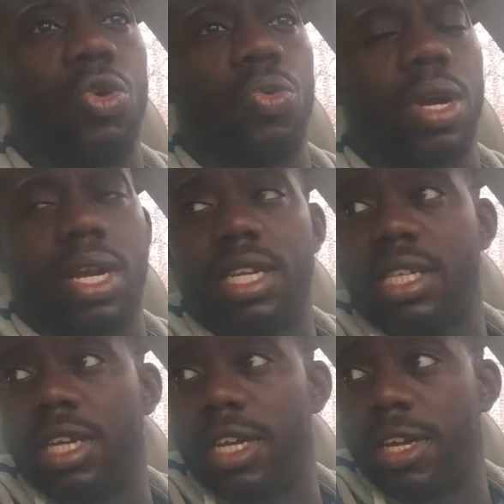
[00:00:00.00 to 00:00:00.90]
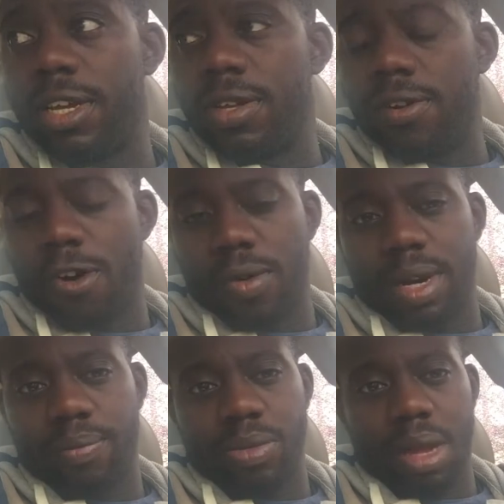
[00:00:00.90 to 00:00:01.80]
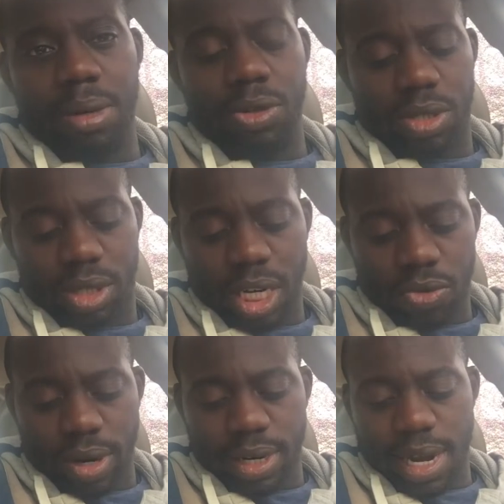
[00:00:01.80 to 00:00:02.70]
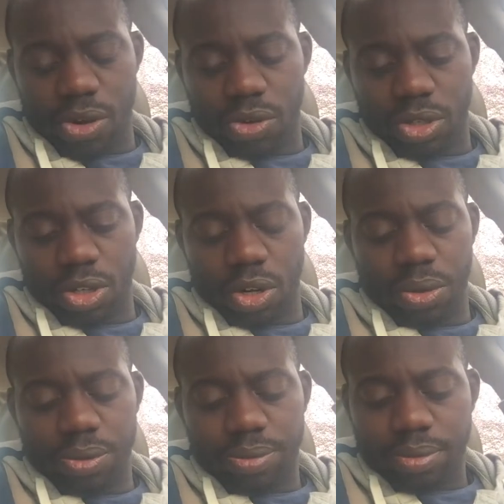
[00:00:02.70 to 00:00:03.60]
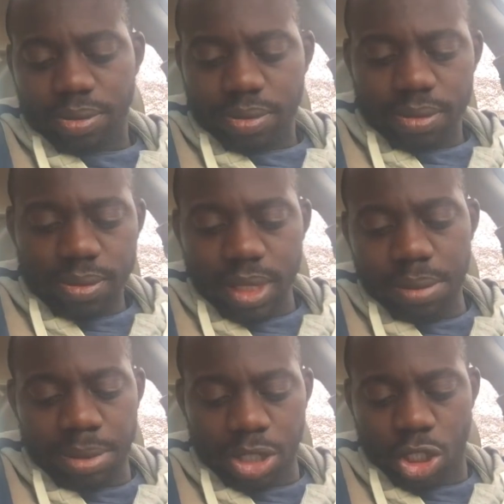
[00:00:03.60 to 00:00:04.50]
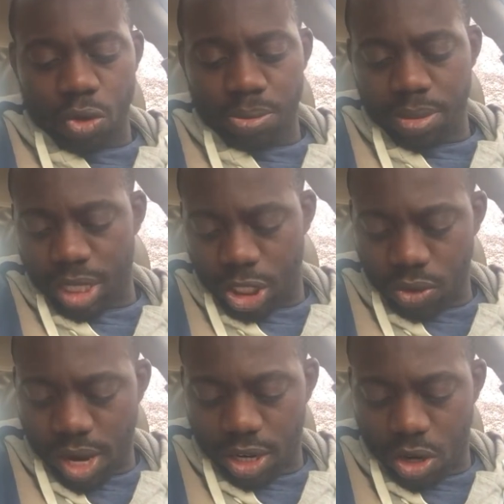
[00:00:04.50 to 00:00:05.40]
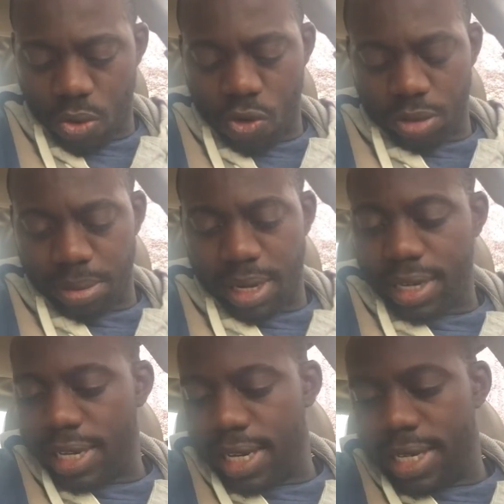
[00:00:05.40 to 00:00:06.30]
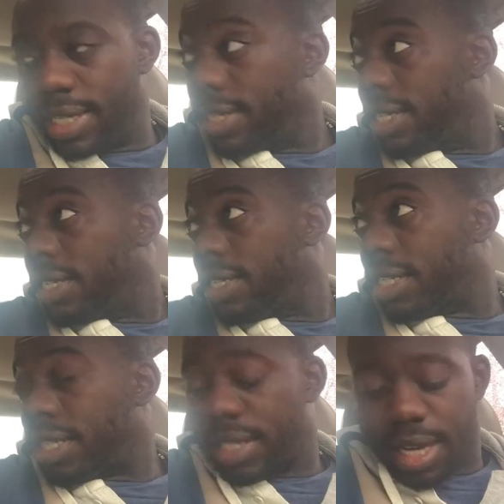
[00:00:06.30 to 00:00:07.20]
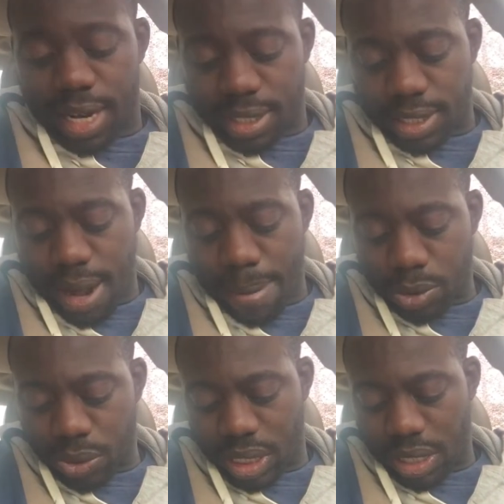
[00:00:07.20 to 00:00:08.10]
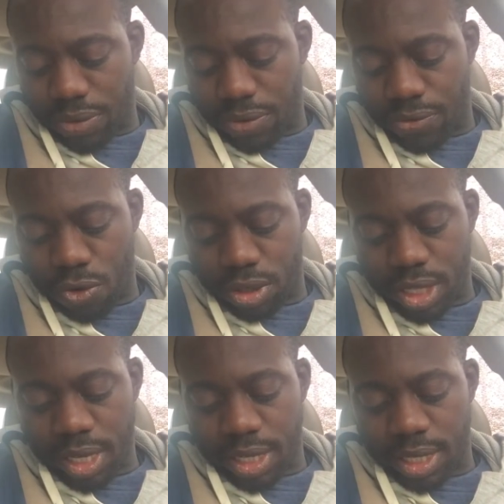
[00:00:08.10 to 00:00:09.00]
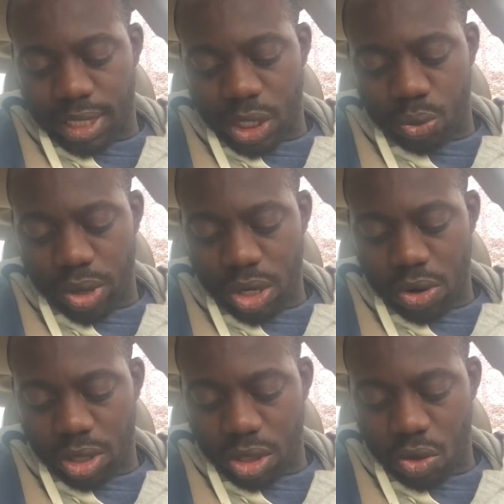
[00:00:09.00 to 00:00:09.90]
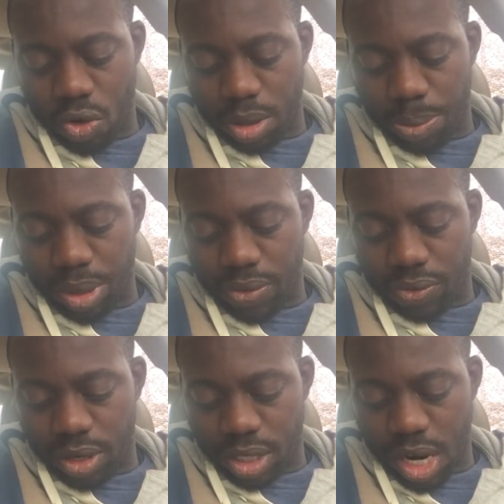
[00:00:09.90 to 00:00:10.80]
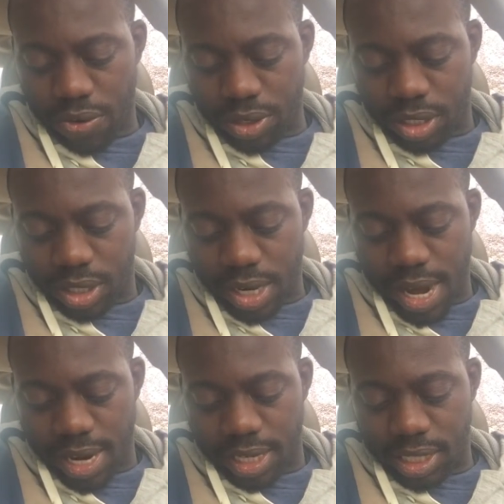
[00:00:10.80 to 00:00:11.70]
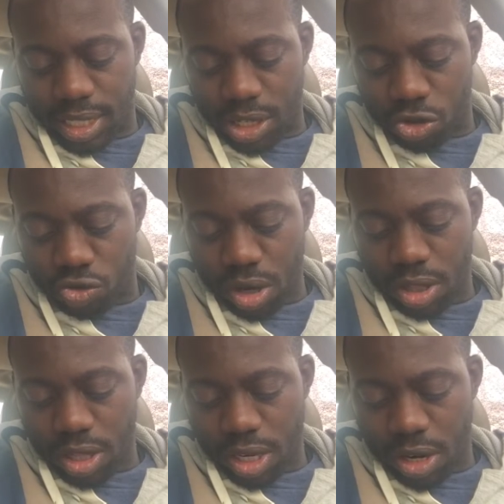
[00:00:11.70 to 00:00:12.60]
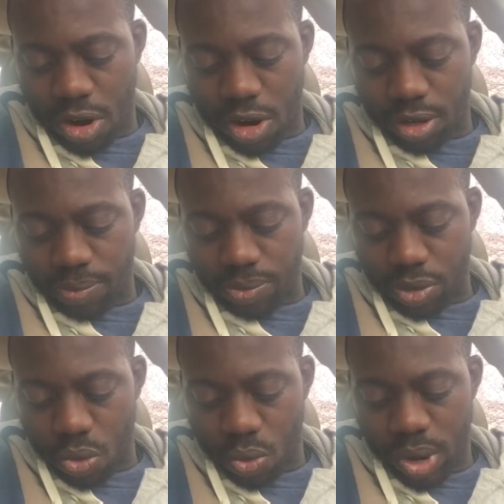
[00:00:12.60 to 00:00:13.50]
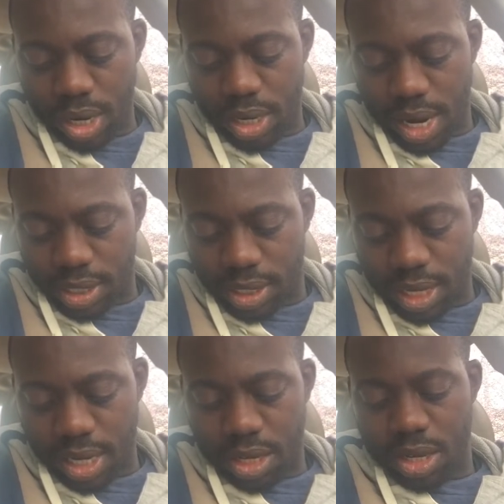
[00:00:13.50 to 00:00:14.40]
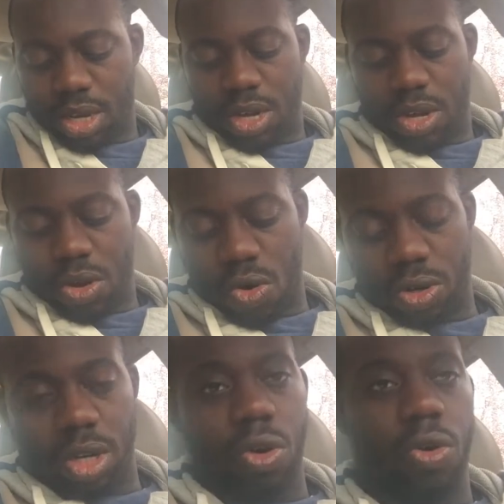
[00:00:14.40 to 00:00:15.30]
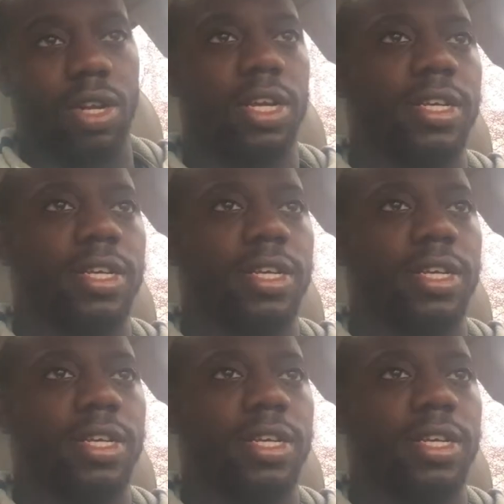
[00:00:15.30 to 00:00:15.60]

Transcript: a quick lesson. Alright, I'm a little sick right now, but the show gotta go on, man. This is Psalms 27 and 14. It says, "Wait on the Lord, be of good courage, and he shall strengthen thine heart. Wait, I say, on the Lord."